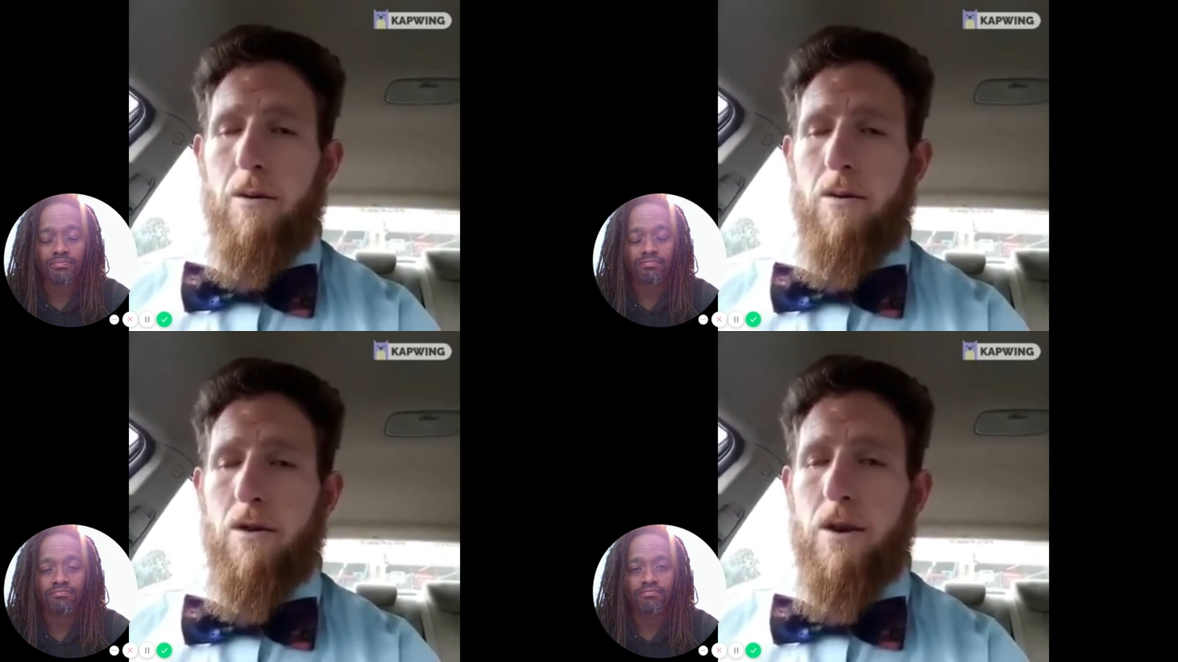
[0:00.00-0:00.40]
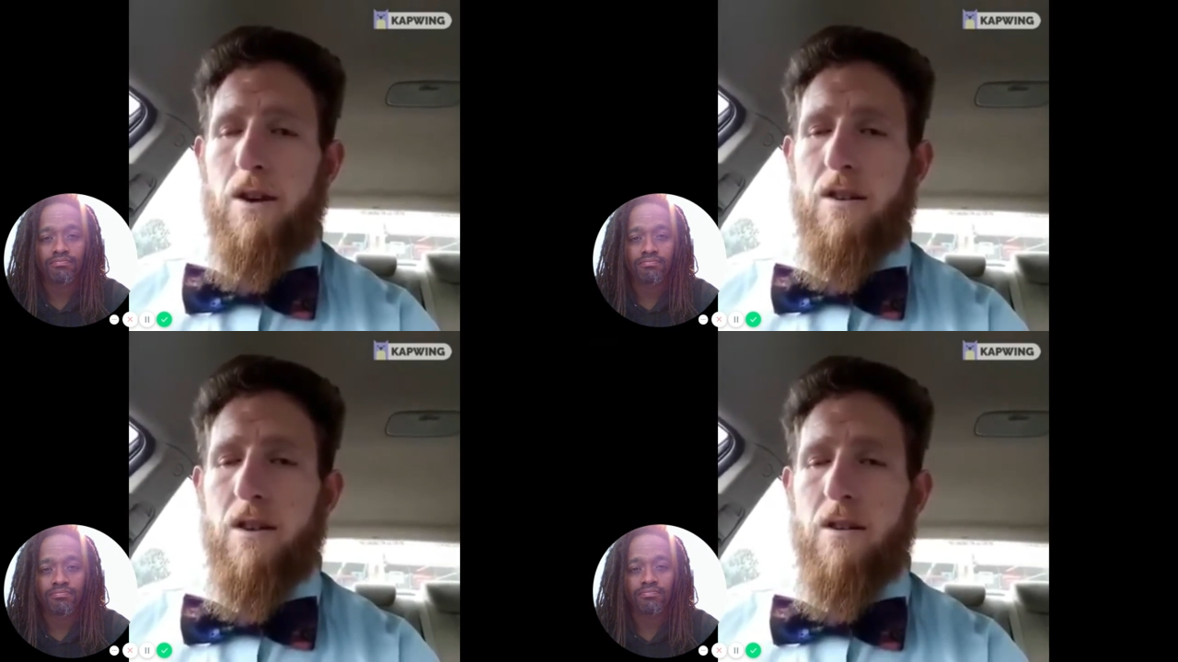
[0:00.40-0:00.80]
Speaker 1: speaks of.
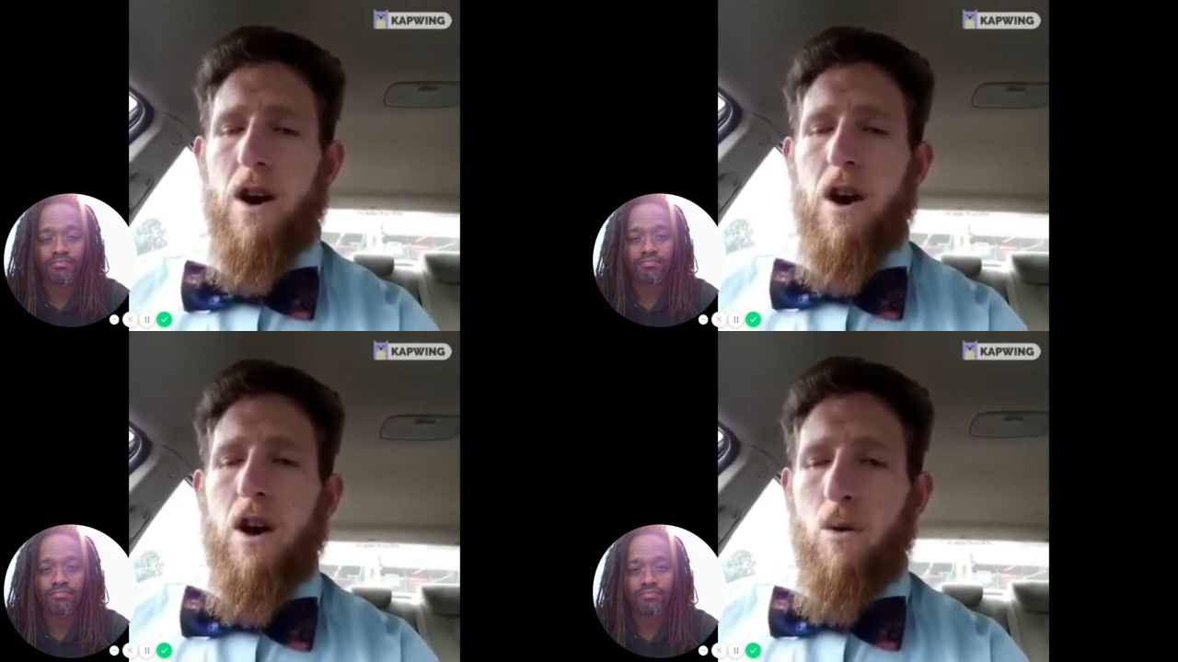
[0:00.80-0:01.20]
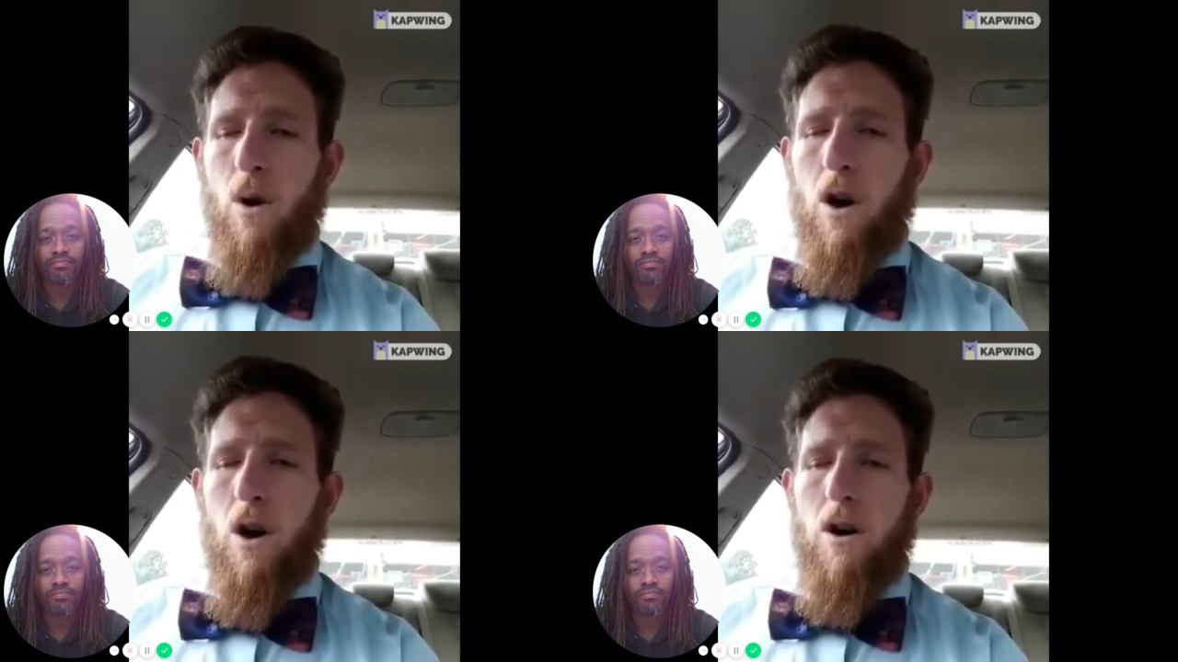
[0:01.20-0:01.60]
You
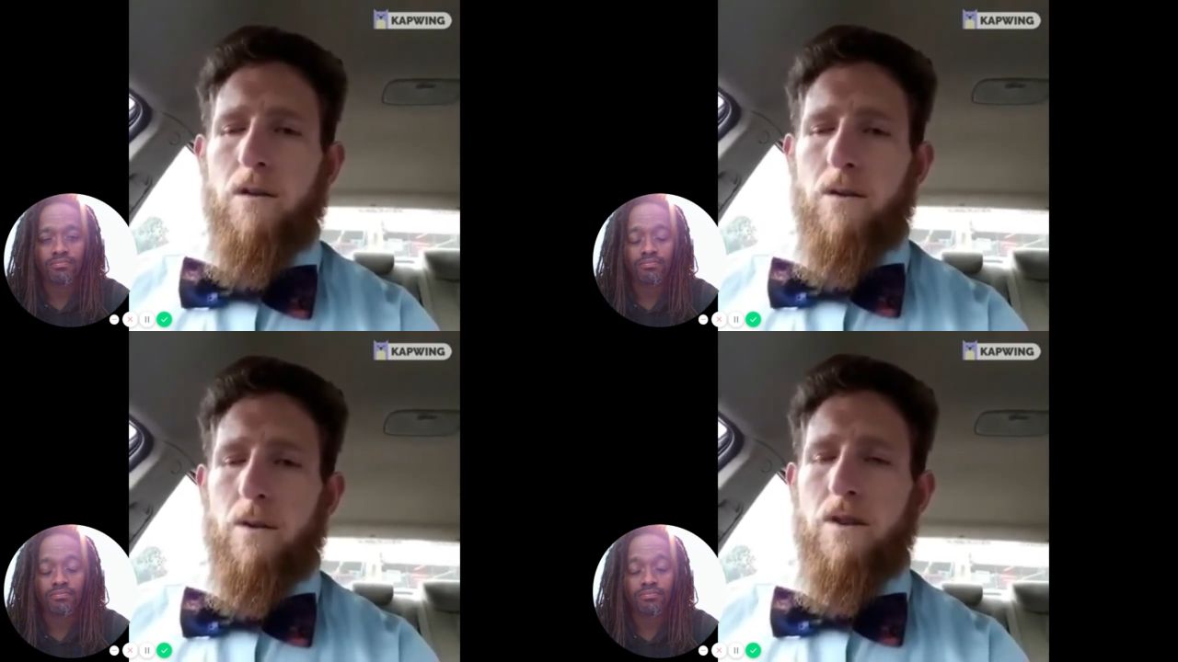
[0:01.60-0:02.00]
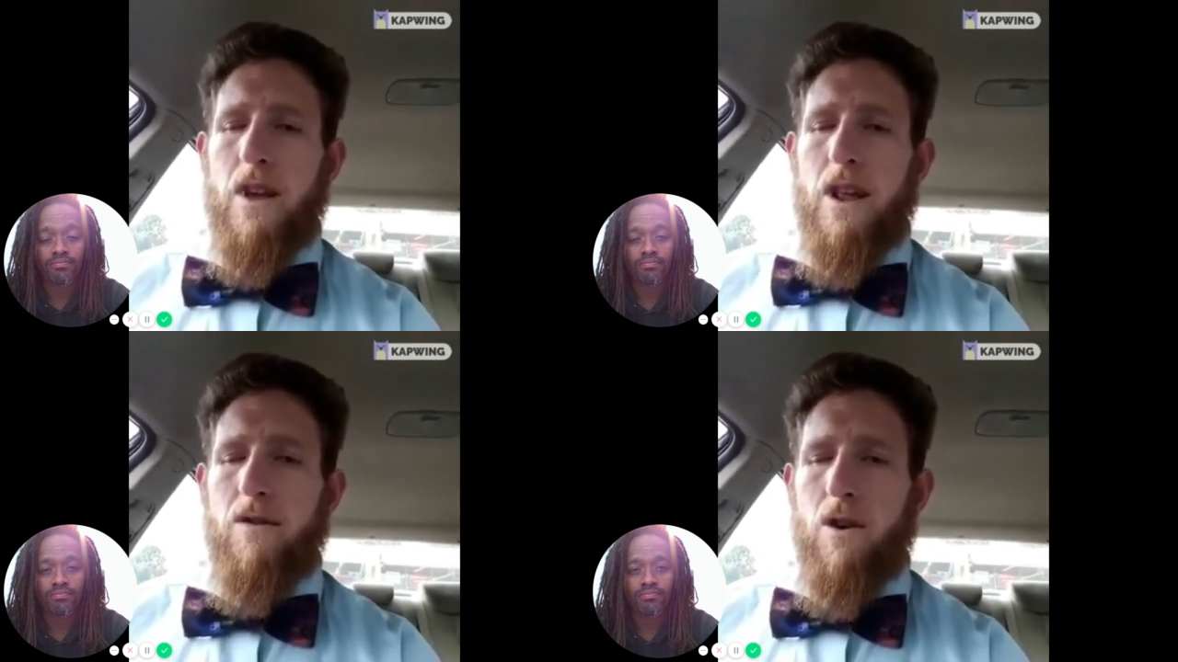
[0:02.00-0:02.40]
are from the seed
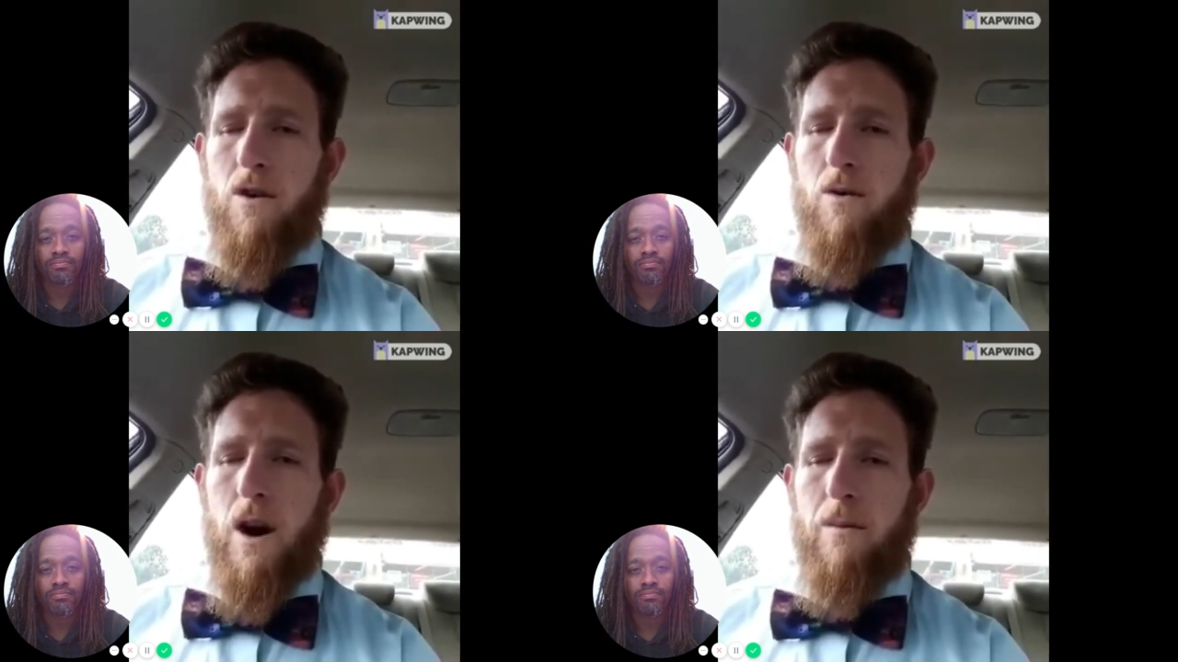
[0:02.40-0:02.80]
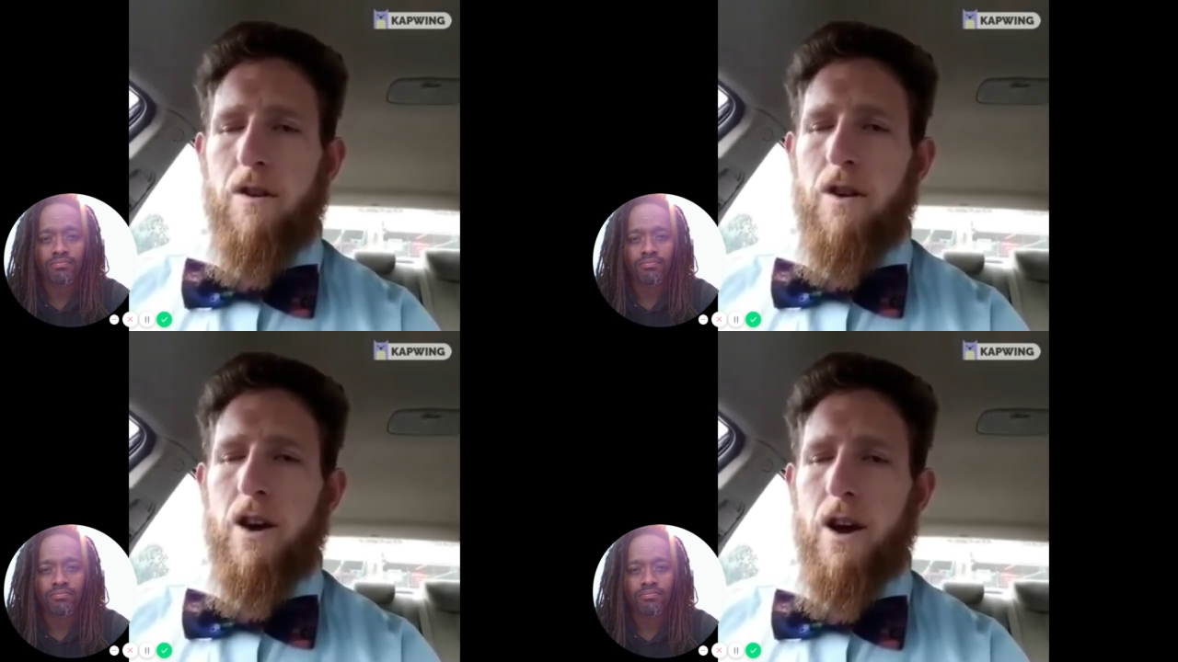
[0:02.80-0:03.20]
of Yehoshua
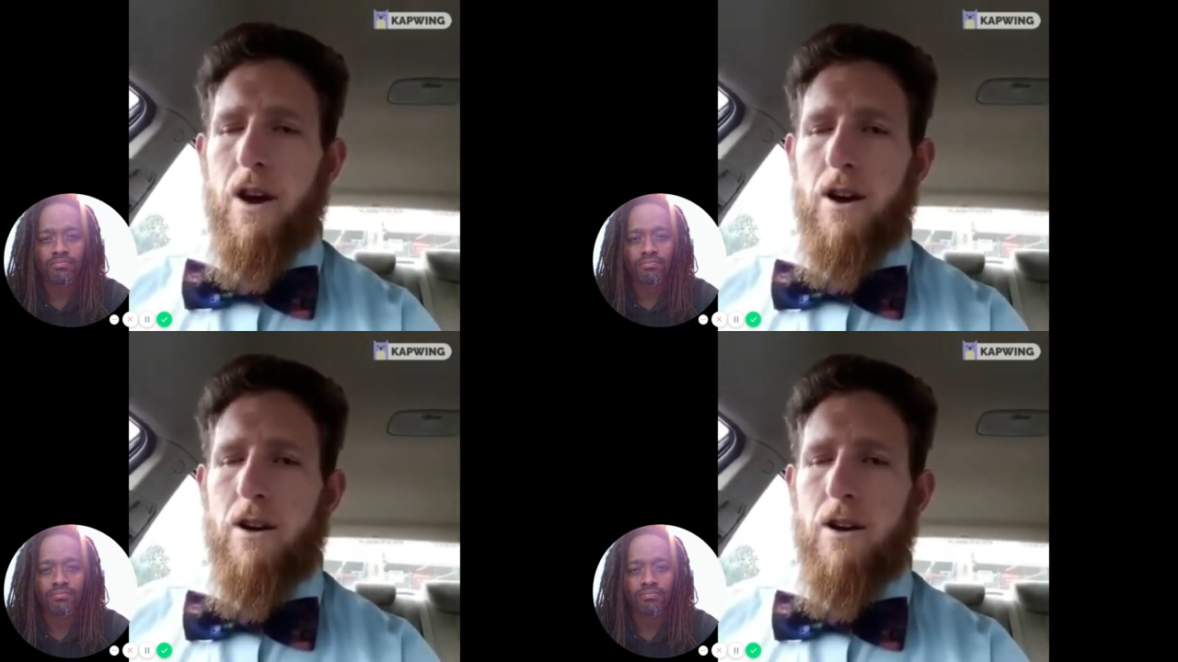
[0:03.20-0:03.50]
HaMashiach.